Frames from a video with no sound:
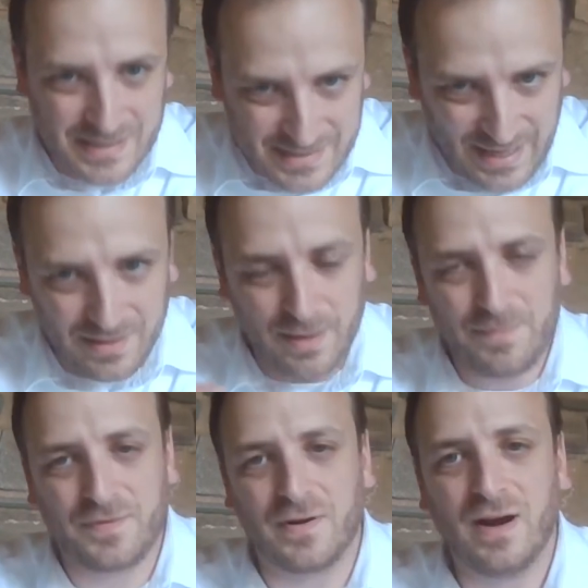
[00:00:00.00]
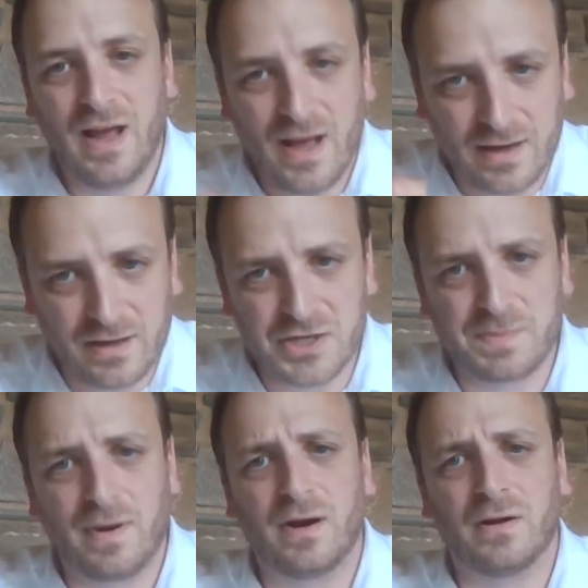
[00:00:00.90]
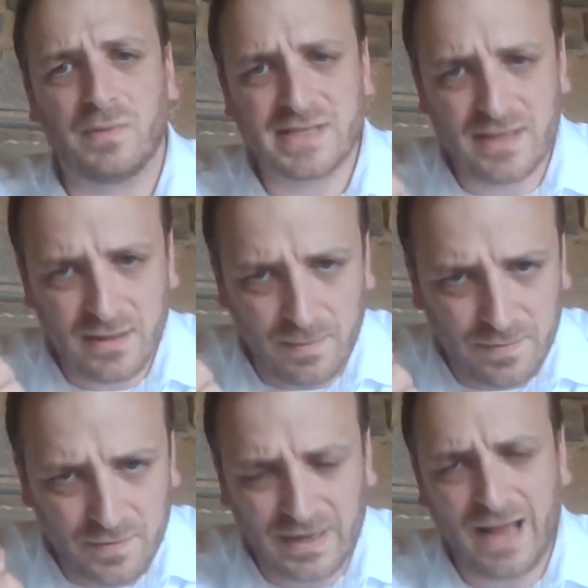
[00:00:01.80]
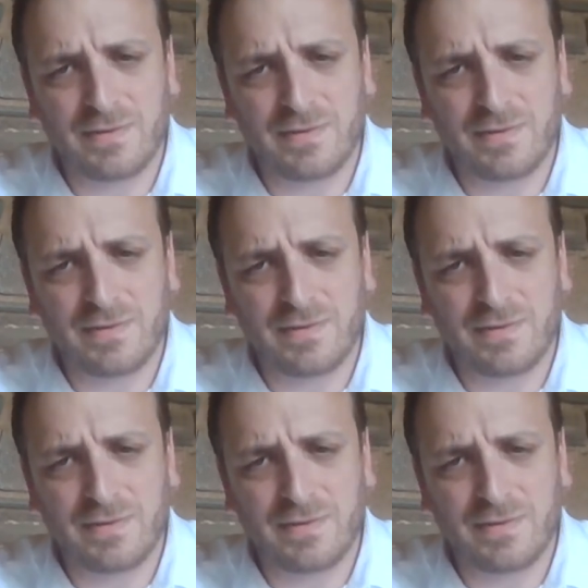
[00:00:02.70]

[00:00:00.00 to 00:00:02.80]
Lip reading: stand up for Hakadosh Baruch Hu, we stand up for God,